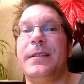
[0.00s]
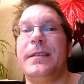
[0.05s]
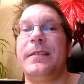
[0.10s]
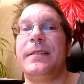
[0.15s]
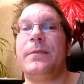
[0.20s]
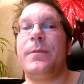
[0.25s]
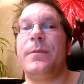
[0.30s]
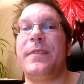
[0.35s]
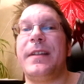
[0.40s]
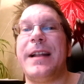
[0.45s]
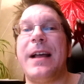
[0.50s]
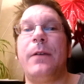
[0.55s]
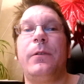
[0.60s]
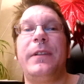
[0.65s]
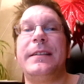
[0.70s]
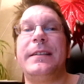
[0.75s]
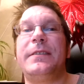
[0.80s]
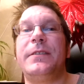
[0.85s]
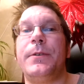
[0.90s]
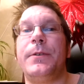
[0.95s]
just with an
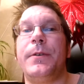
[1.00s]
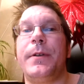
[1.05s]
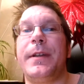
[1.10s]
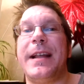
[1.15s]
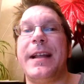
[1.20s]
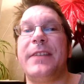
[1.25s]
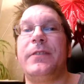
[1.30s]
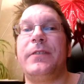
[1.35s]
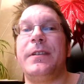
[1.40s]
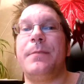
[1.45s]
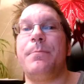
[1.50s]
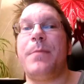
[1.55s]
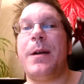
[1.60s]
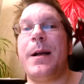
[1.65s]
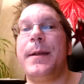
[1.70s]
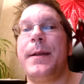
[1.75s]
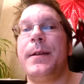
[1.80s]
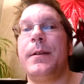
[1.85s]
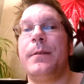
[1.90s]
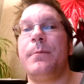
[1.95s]
outlet, so you can actually
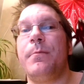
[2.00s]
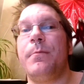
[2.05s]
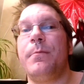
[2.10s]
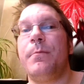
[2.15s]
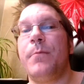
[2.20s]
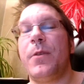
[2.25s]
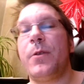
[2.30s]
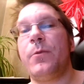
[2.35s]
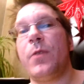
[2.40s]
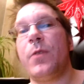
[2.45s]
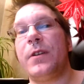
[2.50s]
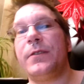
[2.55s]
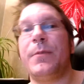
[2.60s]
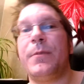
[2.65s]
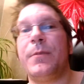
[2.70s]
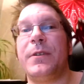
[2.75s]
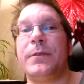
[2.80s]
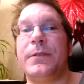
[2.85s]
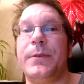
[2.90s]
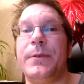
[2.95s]
buy a Mode 1
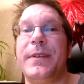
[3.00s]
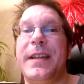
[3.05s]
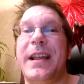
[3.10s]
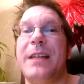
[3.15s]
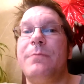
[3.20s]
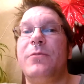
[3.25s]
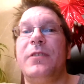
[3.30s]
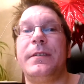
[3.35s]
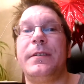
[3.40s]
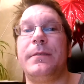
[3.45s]
to Mode 2 cable,